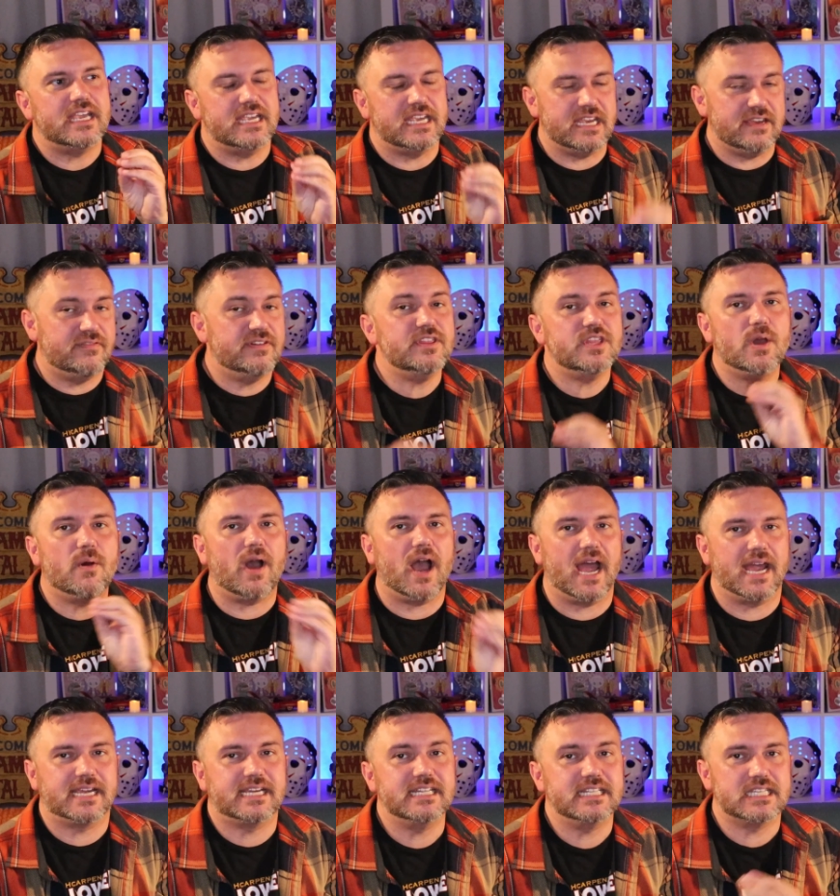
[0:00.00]
even though
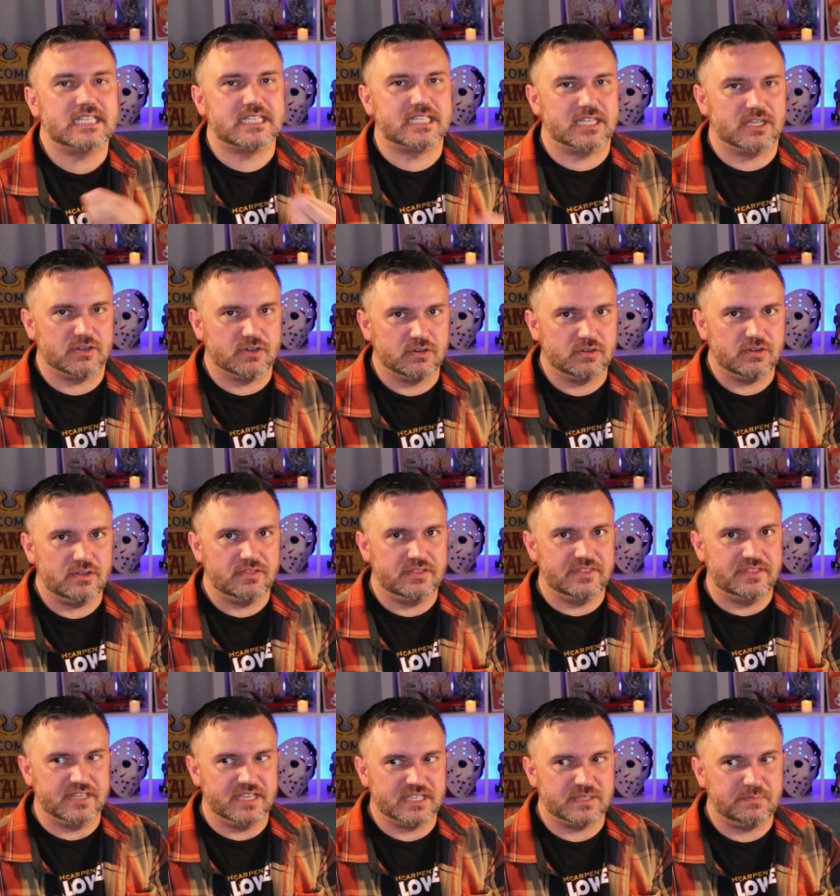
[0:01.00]
I consider
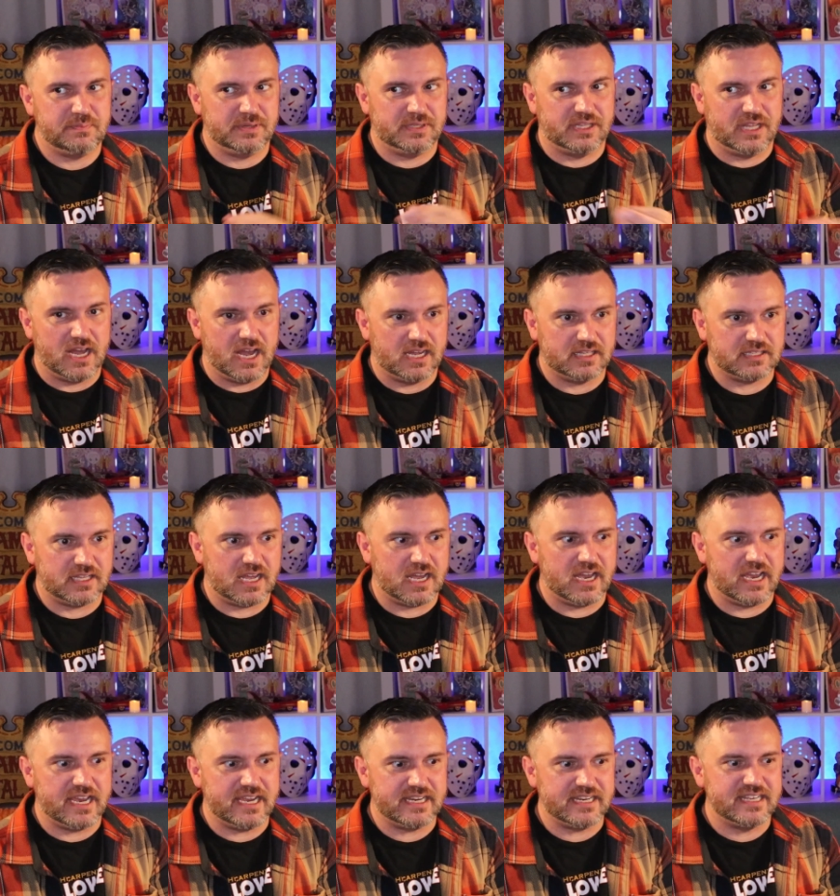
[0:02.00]
this plot
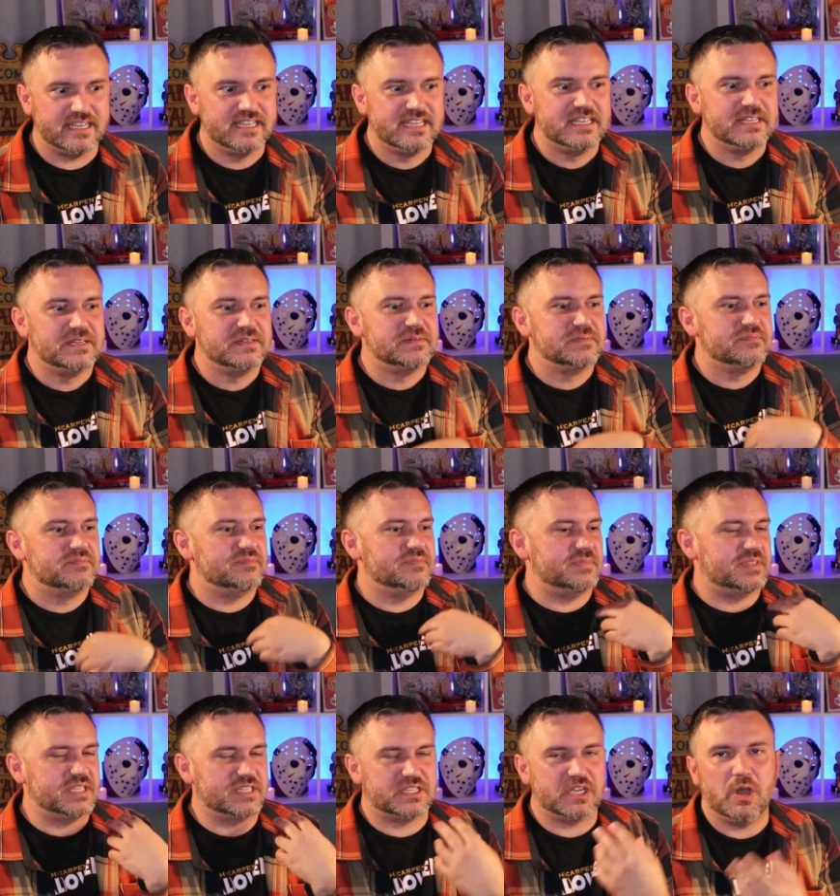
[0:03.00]
line,
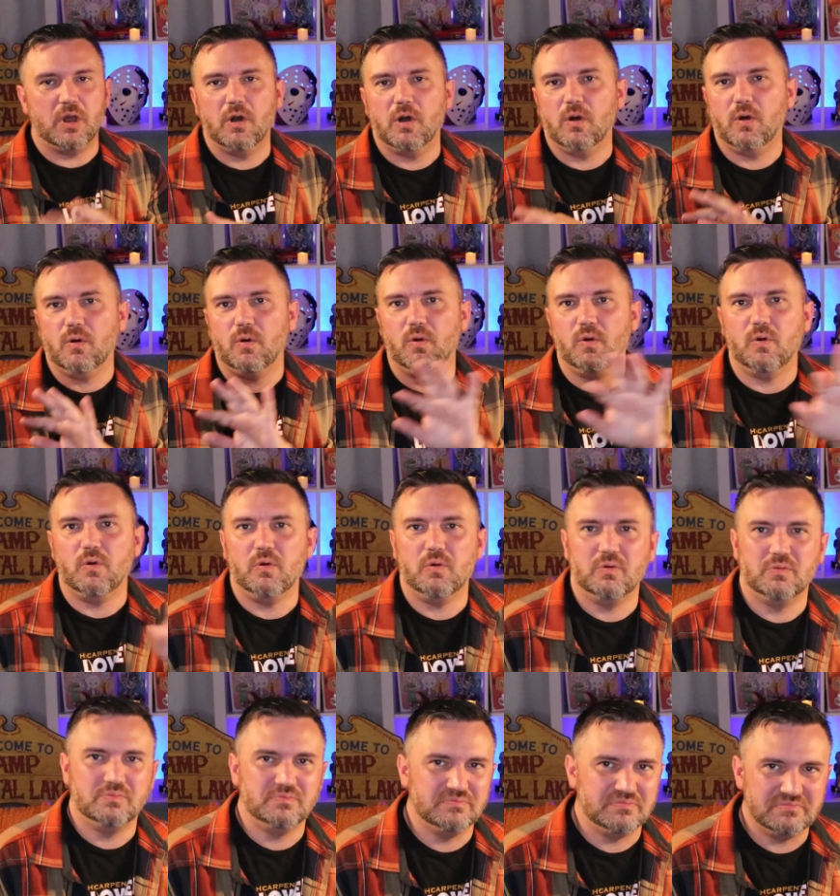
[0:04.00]
this
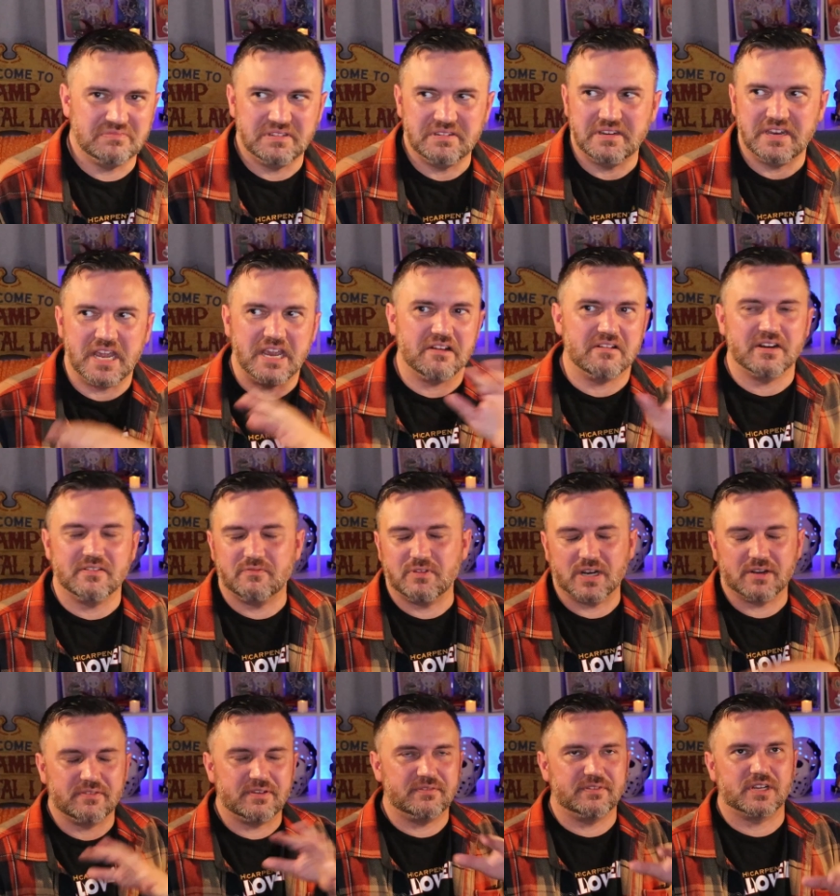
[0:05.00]
whole narrative,
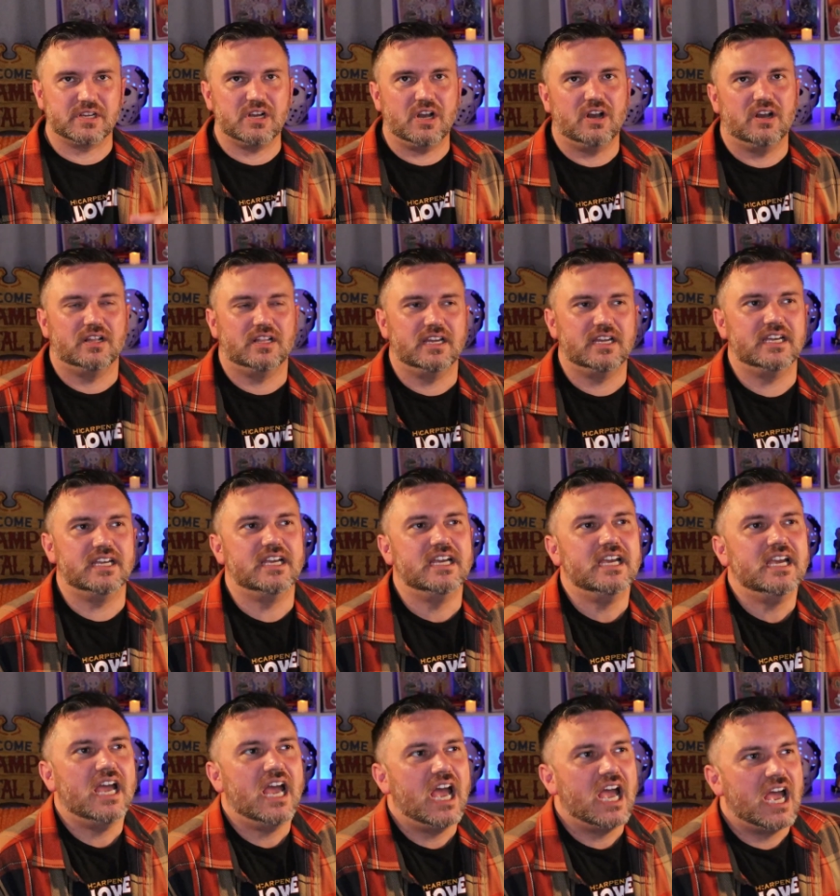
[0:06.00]
whatever you want to call it,
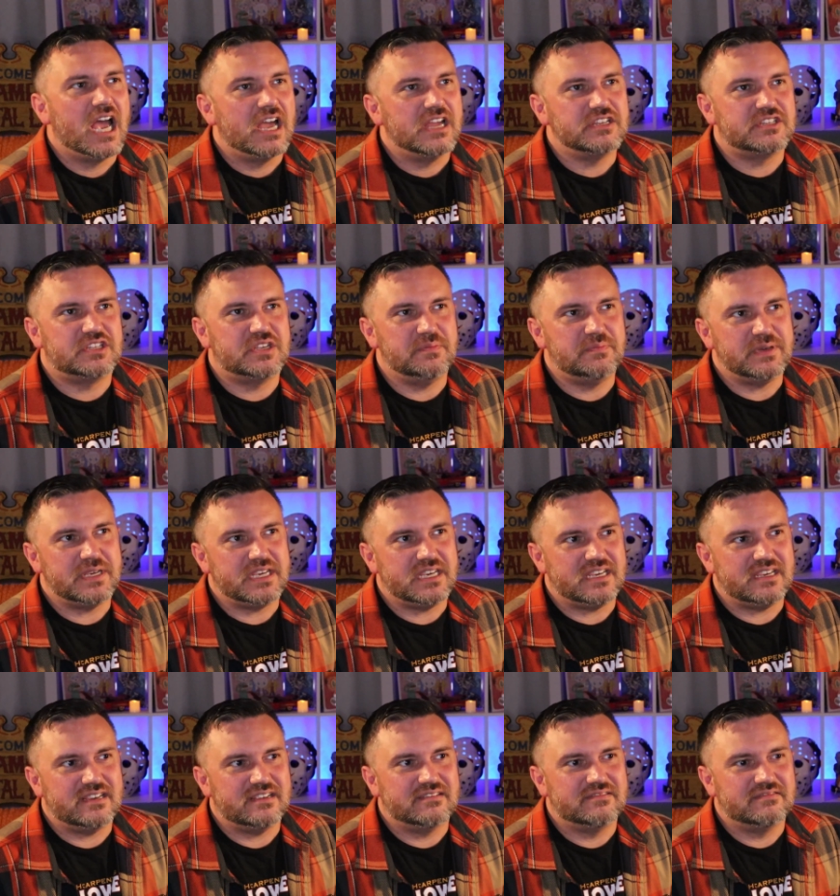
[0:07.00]
to
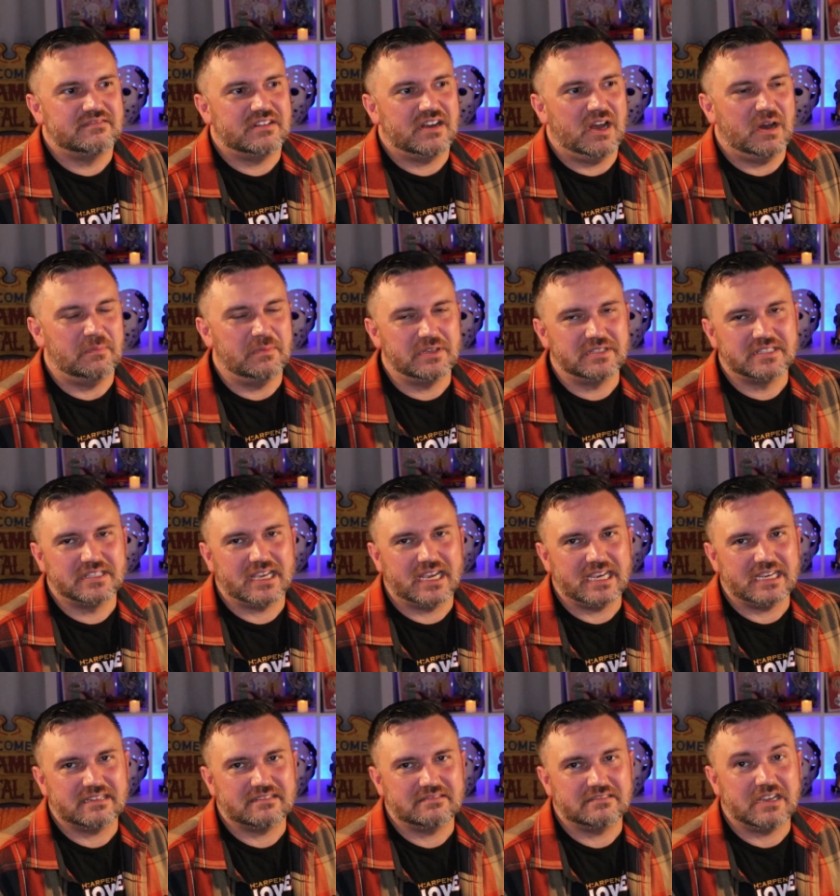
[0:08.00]
be almost
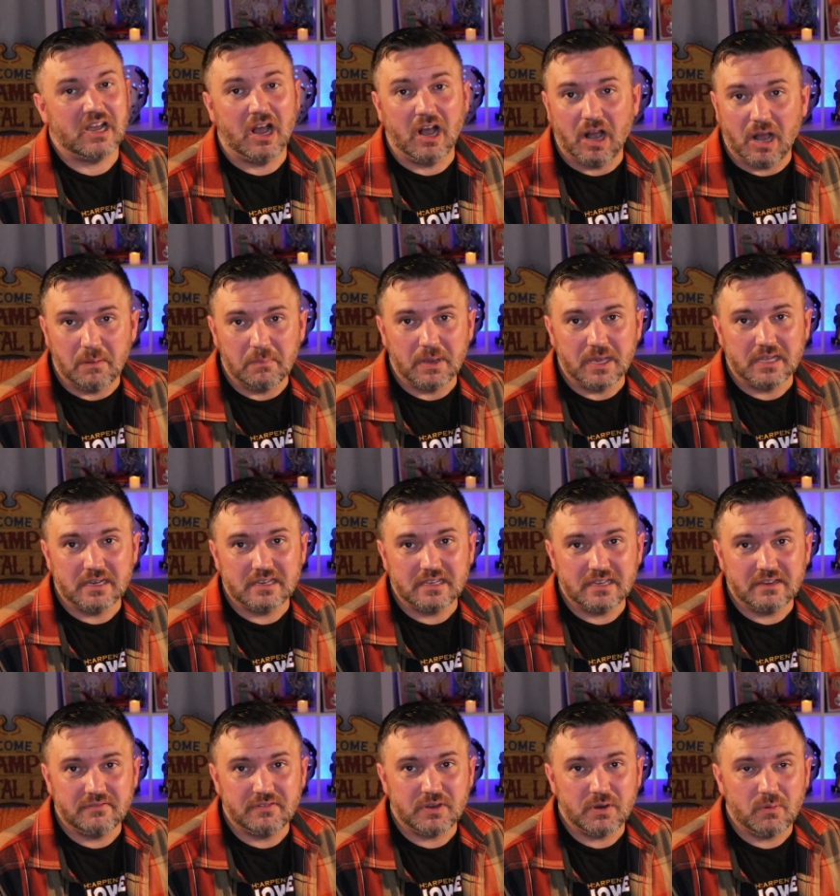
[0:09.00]
like
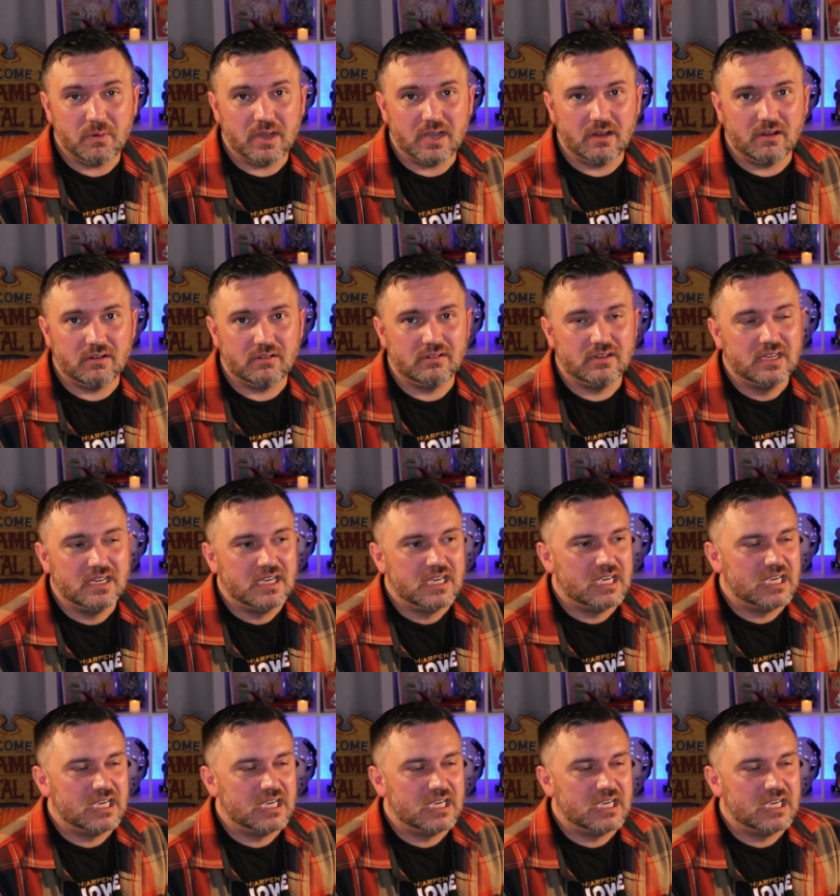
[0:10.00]
common, if you will,